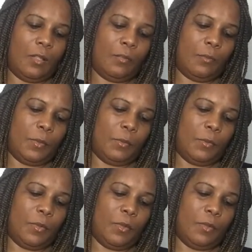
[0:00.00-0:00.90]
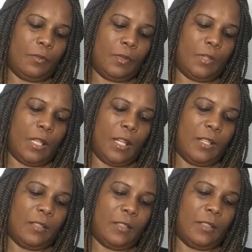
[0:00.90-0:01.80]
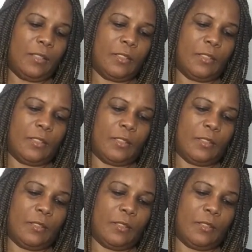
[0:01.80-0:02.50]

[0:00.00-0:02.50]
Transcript: a little bit more of sliding into